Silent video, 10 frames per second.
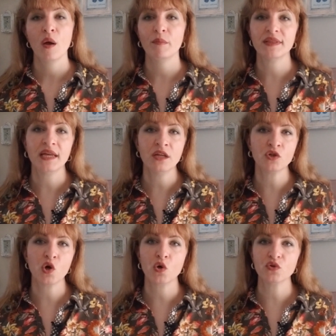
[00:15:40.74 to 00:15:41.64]
but
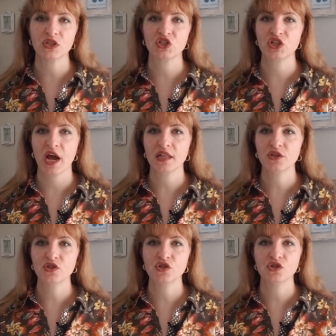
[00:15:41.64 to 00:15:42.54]
then goes a
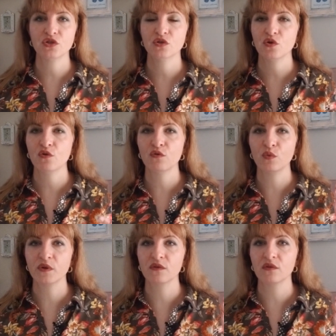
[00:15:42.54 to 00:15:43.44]
challenge,
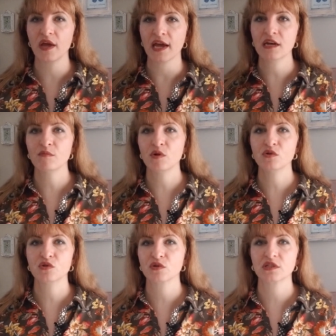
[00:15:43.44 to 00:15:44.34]
with
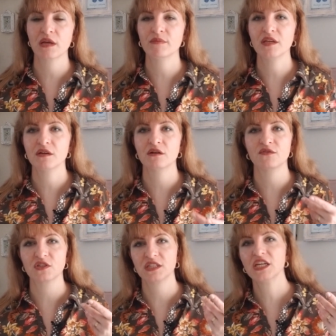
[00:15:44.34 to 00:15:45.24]
animals or something
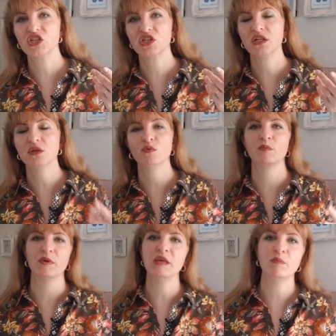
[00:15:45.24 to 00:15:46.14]
conversational,
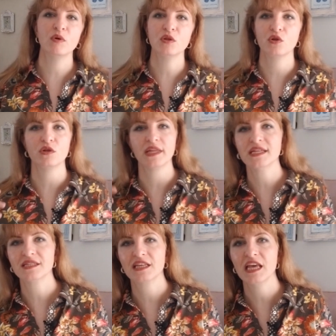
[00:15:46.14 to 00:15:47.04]
with people or
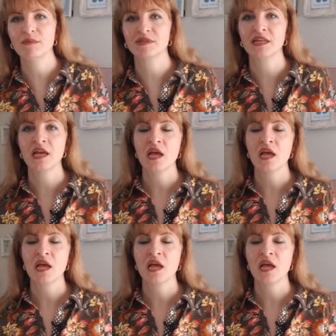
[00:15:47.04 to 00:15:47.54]
landscapes.